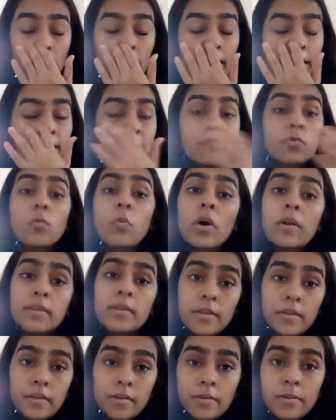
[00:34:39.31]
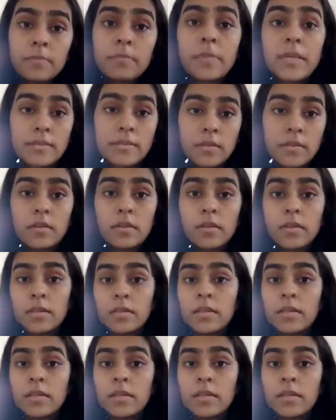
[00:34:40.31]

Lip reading: Like it's worth it, basically,